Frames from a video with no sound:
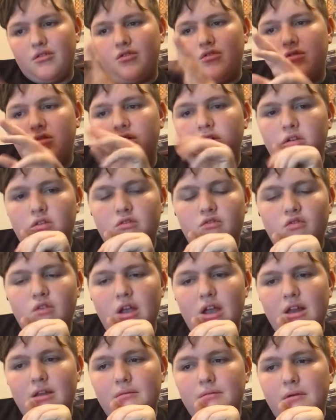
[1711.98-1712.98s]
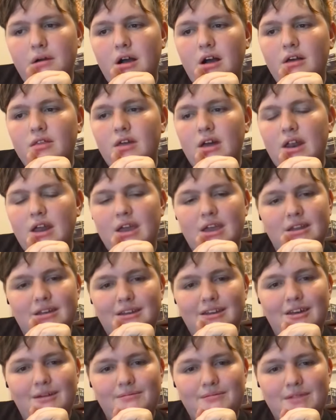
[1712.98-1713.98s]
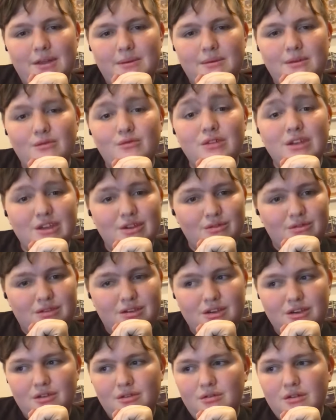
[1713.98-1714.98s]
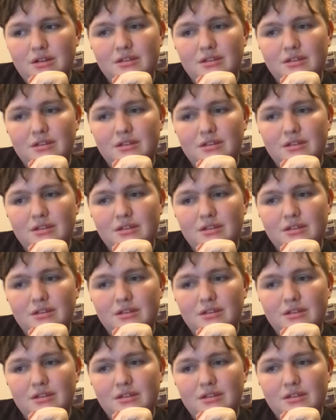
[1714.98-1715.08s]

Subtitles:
the Dranpa that I ended up naming Ryukyu,